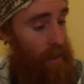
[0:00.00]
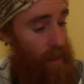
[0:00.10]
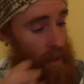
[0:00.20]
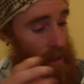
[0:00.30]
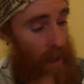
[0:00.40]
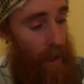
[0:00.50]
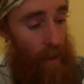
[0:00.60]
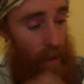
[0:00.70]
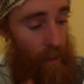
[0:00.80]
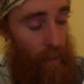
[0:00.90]

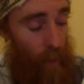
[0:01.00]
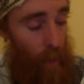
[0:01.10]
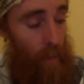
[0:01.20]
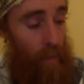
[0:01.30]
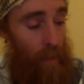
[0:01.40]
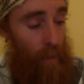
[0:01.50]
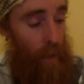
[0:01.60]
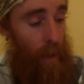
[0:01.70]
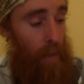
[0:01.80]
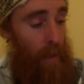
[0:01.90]
there the form of the
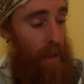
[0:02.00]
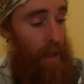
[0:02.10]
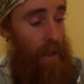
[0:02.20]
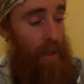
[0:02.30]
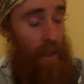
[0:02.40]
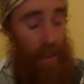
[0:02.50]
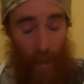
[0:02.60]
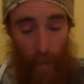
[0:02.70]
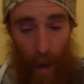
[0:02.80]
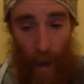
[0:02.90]
verb that it is
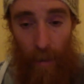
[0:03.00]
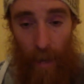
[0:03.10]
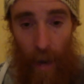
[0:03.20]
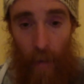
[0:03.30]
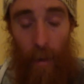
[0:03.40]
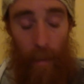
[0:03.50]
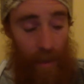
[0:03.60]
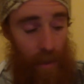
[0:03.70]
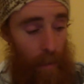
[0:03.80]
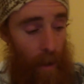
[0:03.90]
to bow down. It
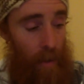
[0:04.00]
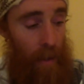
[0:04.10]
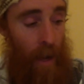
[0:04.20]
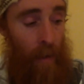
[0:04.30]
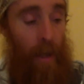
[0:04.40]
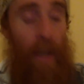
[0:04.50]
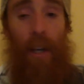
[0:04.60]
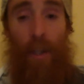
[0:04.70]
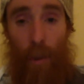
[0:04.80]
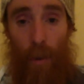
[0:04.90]
means to bow down
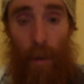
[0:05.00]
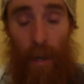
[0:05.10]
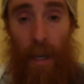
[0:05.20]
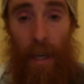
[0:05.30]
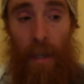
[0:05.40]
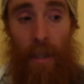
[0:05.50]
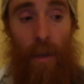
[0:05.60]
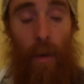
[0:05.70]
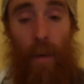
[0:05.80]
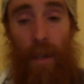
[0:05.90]
to the king.
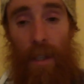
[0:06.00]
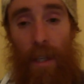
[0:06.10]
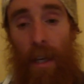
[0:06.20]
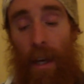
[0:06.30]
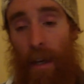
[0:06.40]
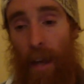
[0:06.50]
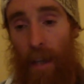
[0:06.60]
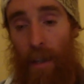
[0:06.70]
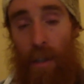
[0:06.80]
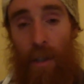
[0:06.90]
So we see in
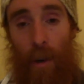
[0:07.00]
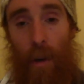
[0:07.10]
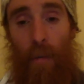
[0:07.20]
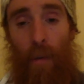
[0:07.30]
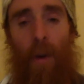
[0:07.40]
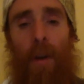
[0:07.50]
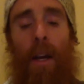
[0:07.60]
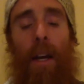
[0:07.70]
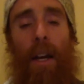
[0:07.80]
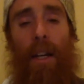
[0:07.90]
Exodus 34,
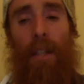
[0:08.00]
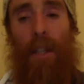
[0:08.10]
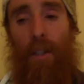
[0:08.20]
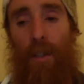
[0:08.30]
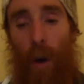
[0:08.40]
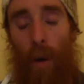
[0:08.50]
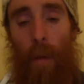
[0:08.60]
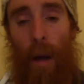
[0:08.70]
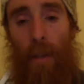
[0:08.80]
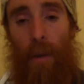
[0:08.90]
it says, "Don't
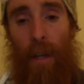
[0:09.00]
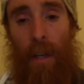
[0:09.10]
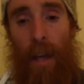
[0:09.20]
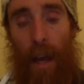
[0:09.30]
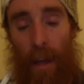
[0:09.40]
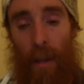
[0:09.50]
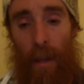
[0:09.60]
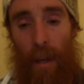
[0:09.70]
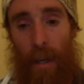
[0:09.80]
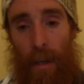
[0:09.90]
bow to any
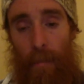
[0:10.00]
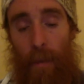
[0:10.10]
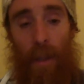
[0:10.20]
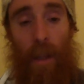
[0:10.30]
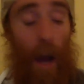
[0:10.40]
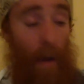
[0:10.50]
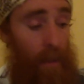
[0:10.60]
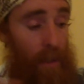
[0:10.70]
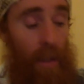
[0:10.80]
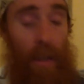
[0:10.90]
el." But
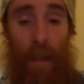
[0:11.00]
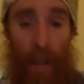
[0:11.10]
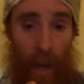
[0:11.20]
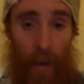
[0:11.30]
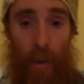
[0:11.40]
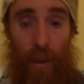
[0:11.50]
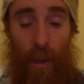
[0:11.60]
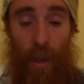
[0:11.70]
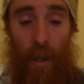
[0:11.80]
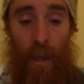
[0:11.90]
obviously they
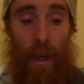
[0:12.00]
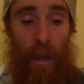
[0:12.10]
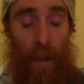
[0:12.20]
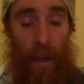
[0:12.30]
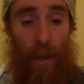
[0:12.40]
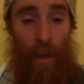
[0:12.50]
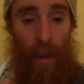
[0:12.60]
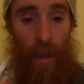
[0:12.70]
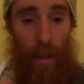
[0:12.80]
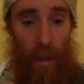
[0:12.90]
understood
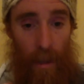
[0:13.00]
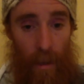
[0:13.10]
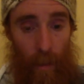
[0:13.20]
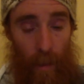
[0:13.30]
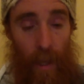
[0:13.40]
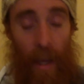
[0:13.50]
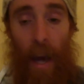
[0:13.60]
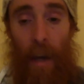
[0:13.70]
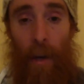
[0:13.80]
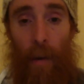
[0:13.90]
that when they
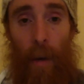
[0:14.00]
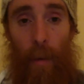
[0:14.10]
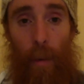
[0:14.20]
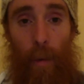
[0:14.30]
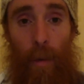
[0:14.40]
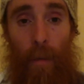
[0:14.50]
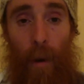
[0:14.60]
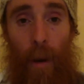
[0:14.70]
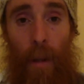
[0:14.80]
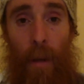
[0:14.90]
had a great ruler in
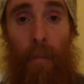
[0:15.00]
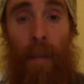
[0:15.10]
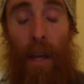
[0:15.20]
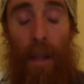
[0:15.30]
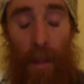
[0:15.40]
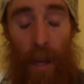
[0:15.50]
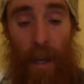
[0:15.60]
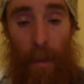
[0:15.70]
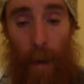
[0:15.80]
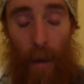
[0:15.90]
front of them, they
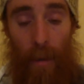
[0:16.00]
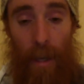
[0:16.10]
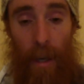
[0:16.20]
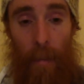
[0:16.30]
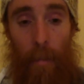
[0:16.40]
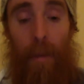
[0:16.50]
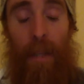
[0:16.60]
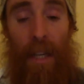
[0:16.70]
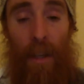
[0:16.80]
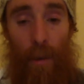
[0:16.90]
could bow to him,
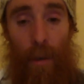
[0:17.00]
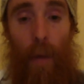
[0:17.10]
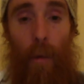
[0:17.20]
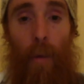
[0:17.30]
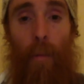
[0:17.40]
but they knew they weren't